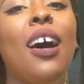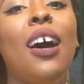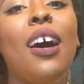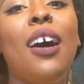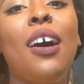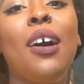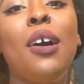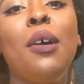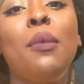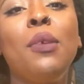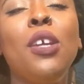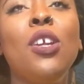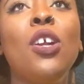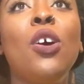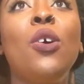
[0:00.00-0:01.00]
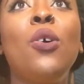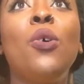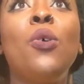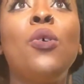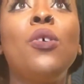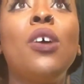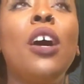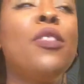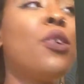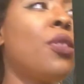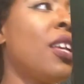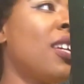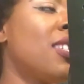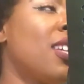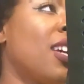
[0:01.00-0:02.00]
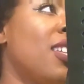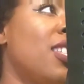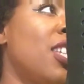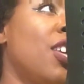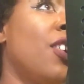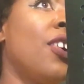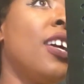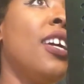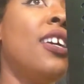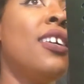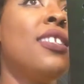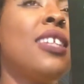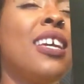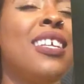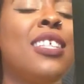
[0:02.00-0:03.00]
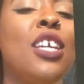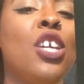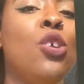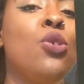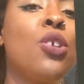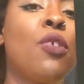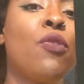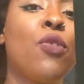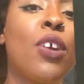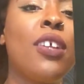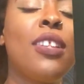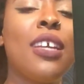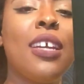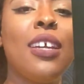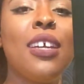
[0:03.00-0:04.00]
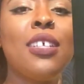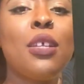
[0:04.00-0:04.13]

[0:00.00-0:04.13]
Other things to consider is it user friendly?